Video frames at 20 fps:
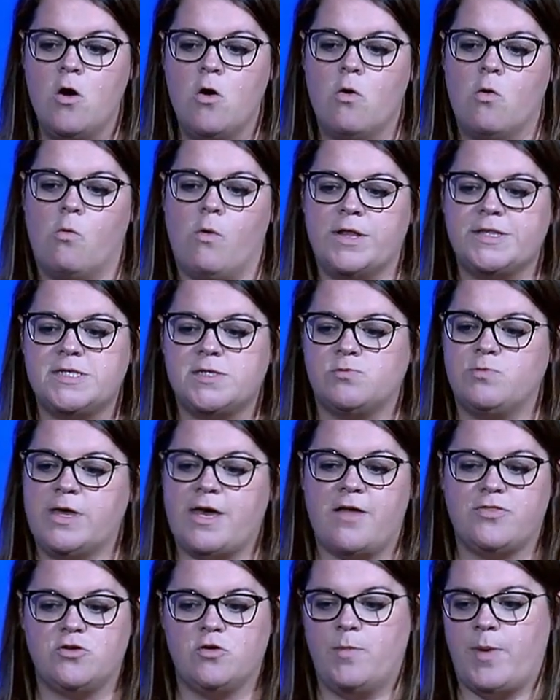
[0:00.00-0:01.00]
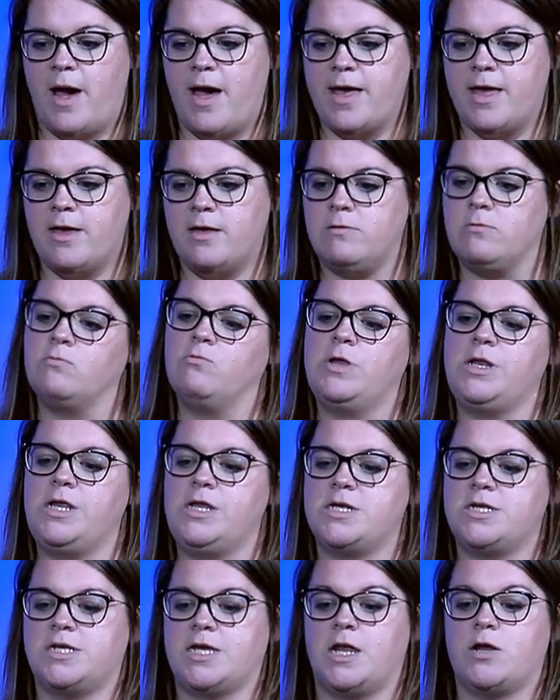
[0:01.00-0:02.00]
Once we got their buy-in, we
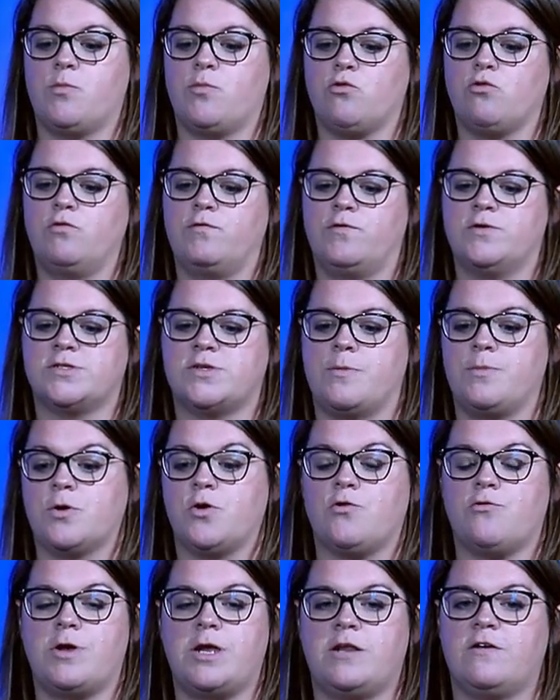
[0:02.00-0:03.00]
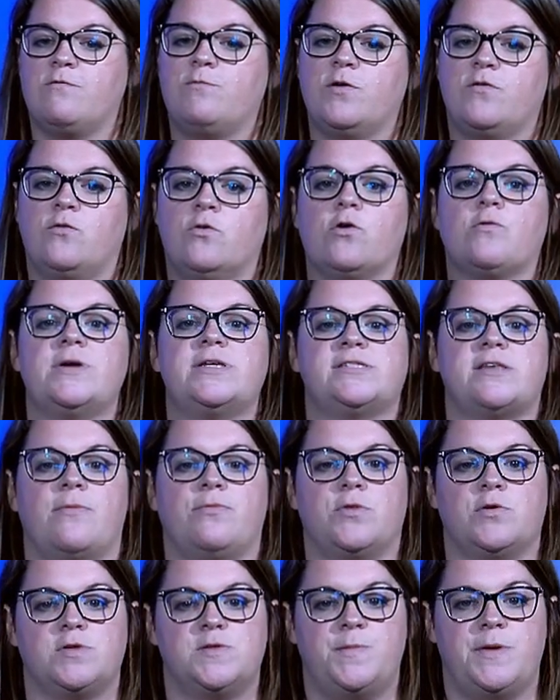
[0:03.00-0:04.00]
needed to get approvals on the creative before we sent
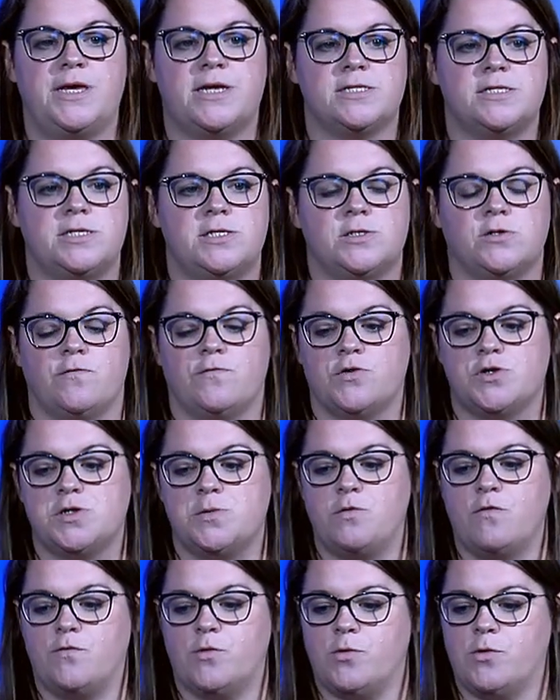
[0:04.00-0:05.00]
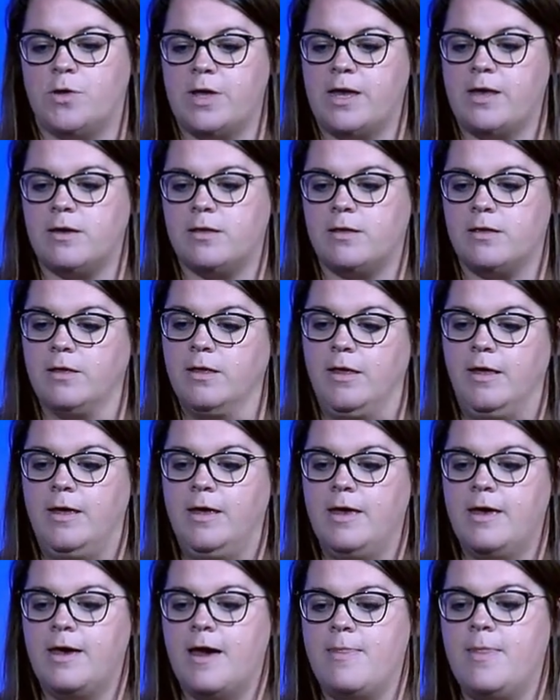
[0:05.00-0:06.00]
those PSCs over to Movable Ink.
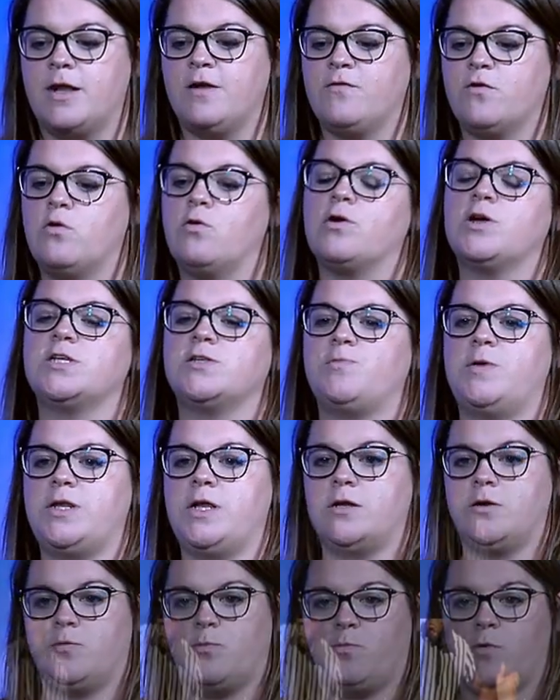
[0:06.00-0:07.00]
And then, of course, we needed